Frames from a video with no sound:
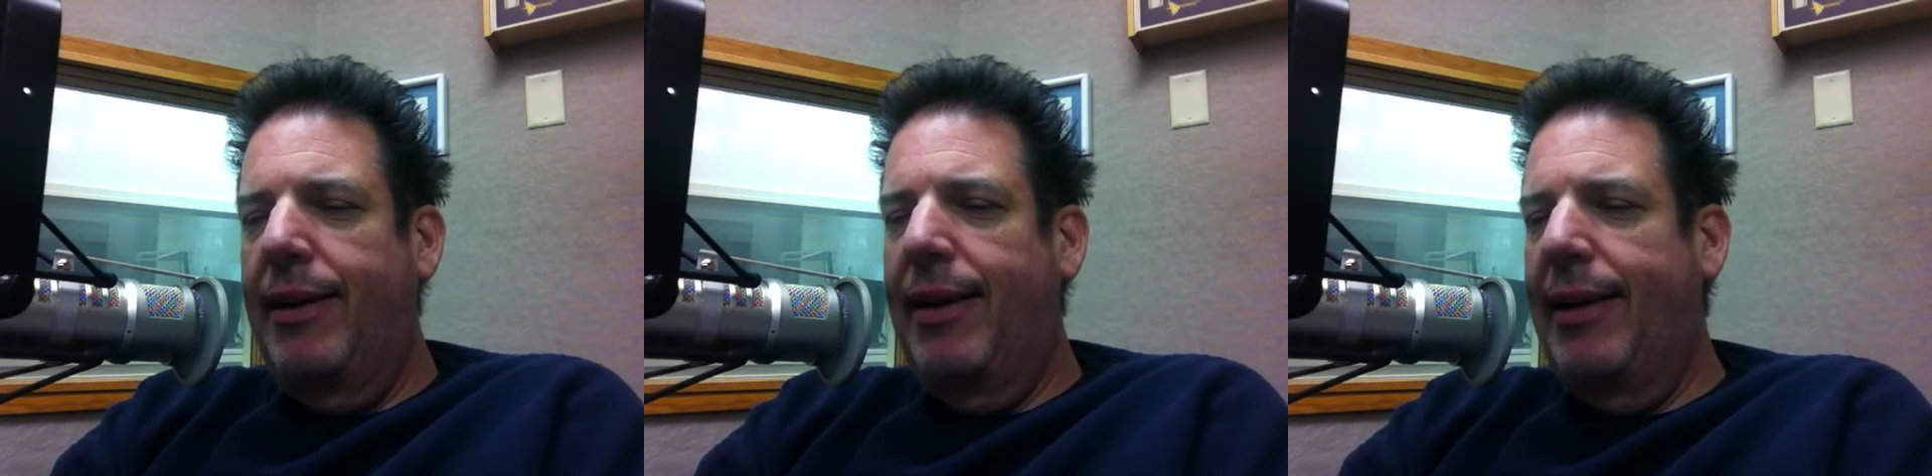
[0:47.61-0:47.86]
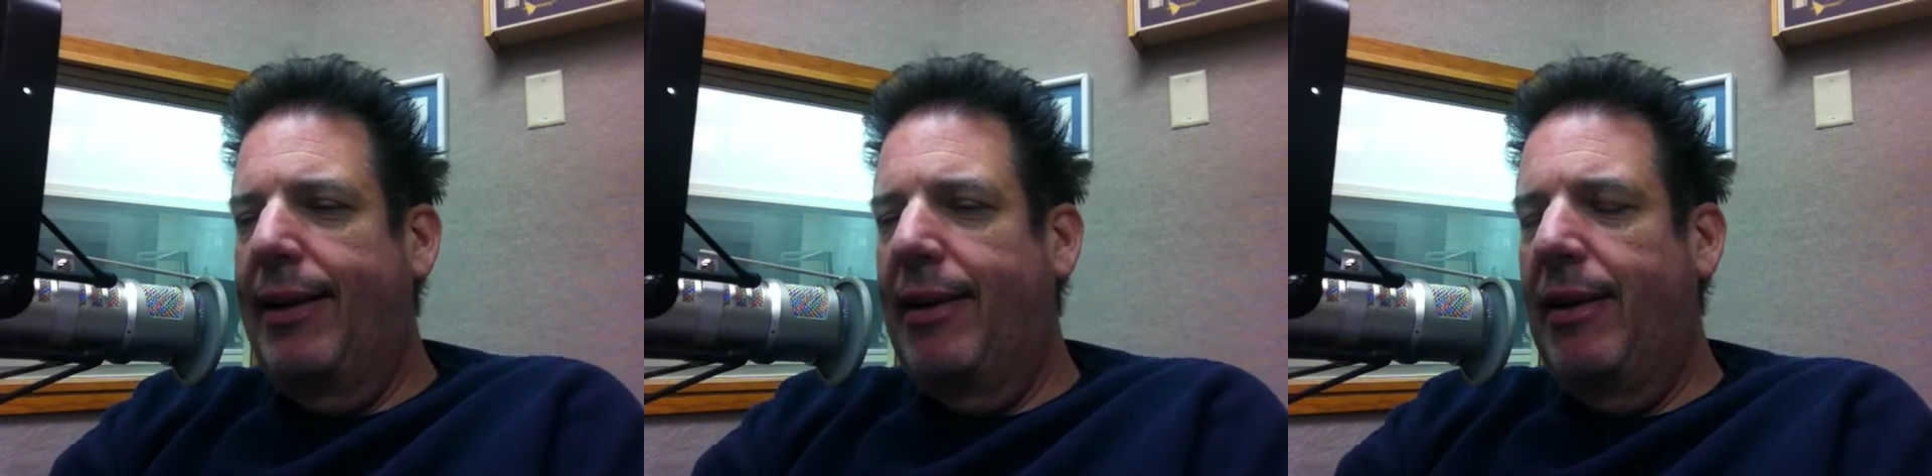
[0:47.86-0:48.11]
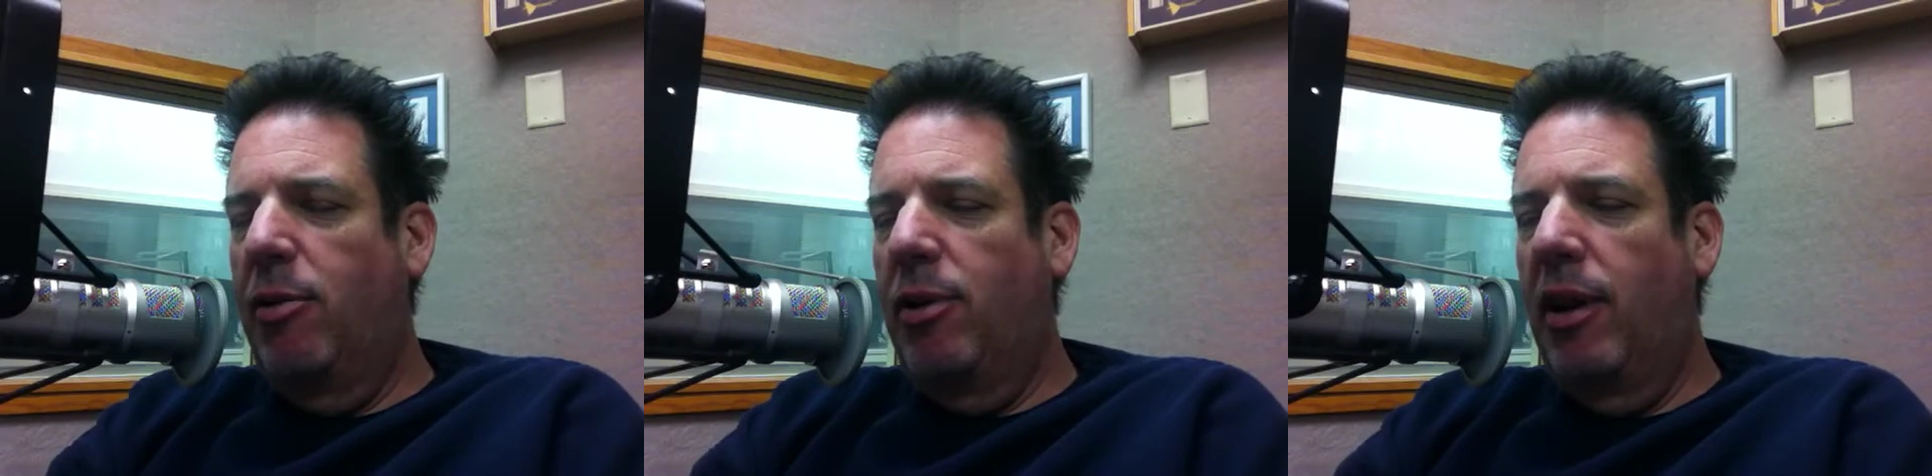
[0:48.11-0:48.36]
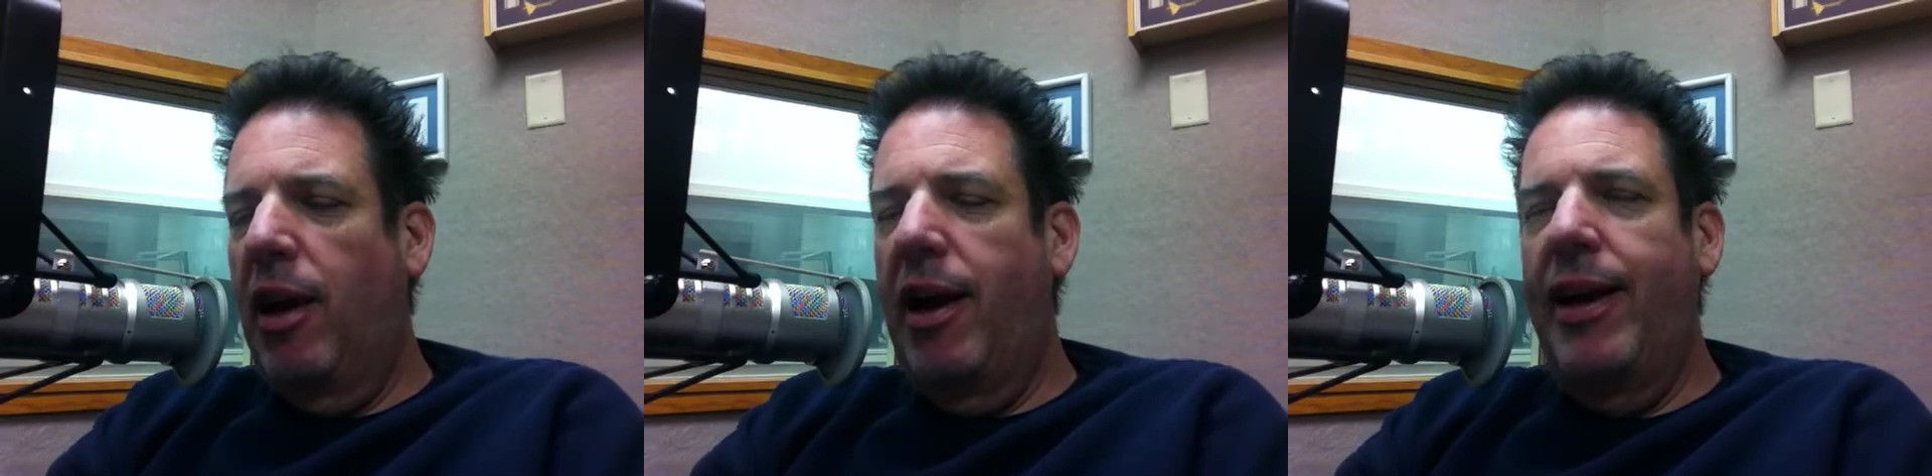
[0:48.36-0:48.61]
and you
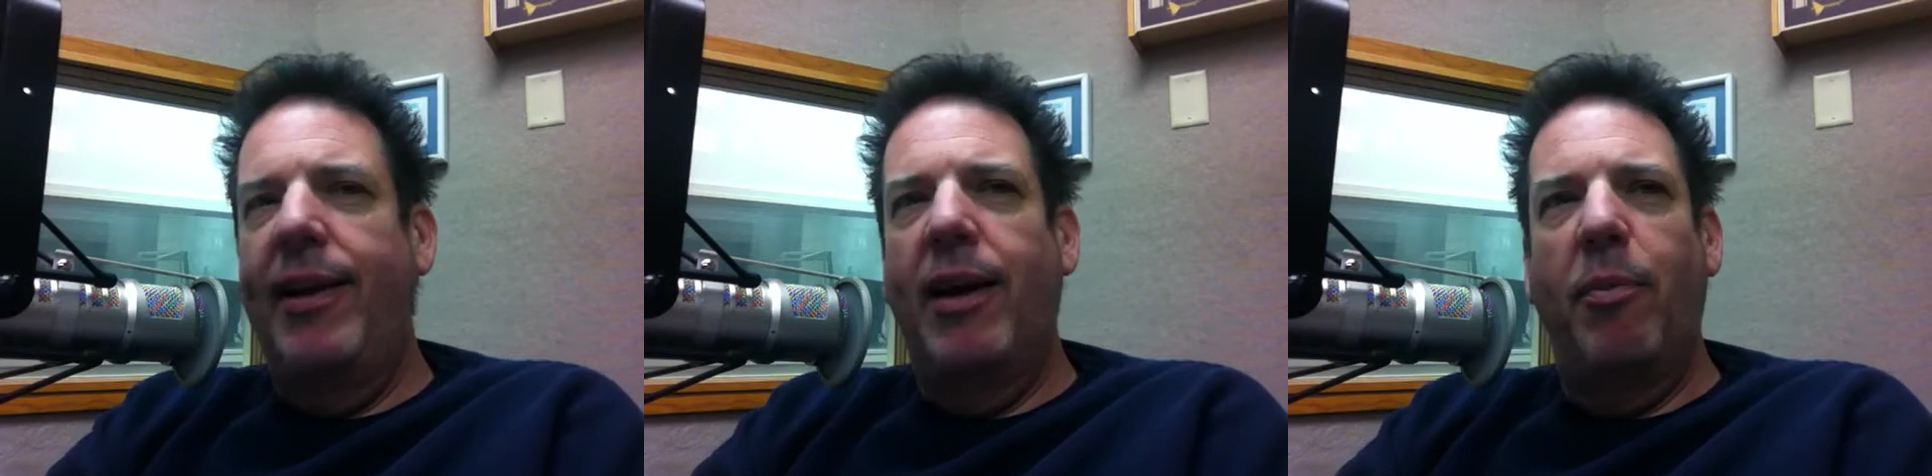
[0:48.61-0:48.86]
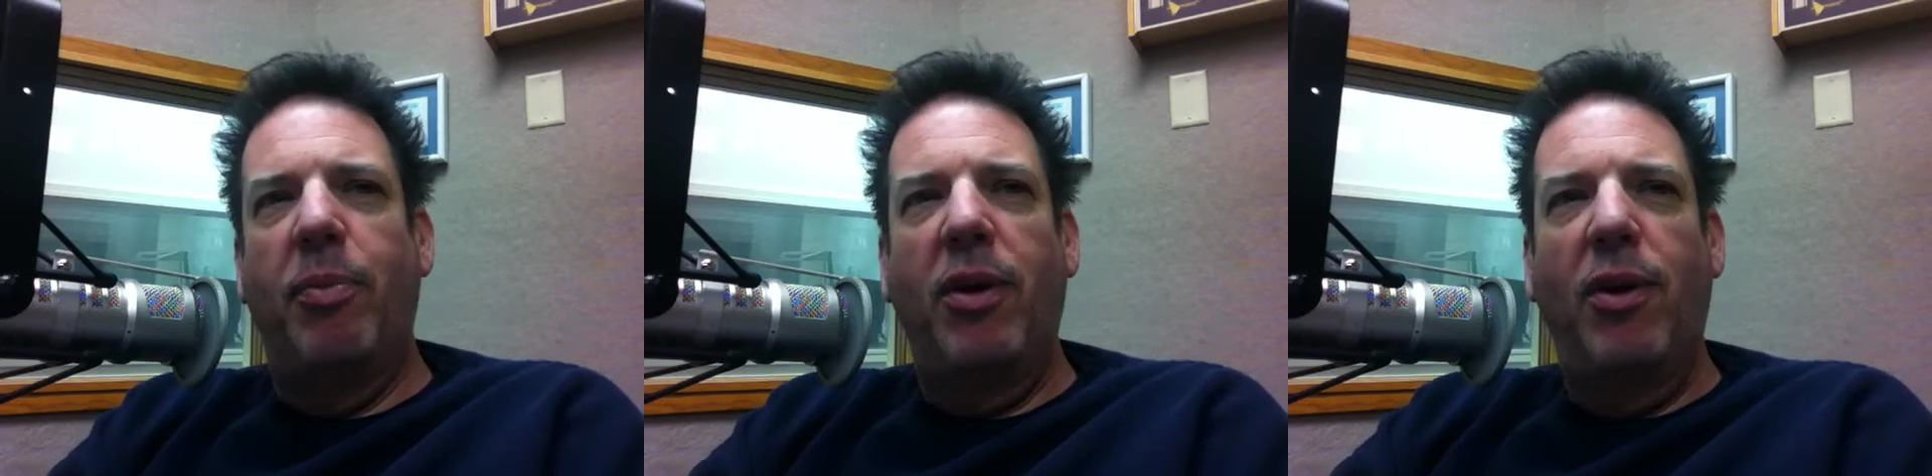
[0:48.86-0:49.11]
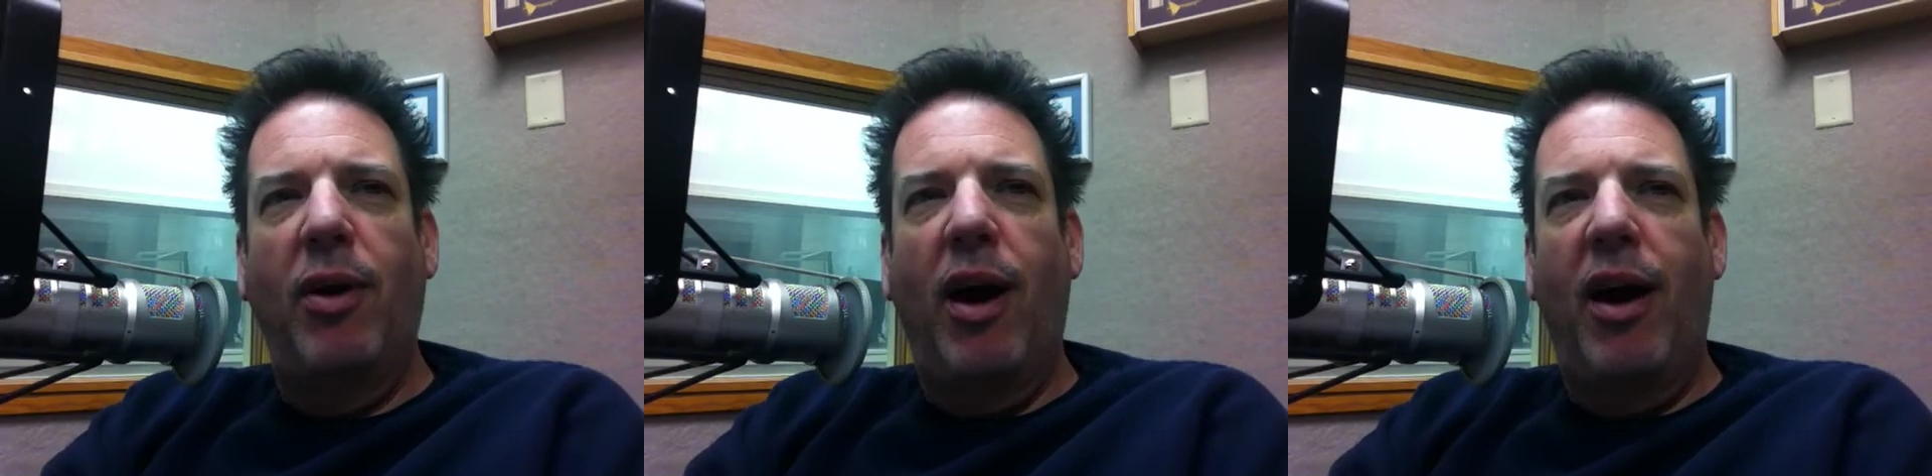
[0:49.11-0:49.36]
would line up your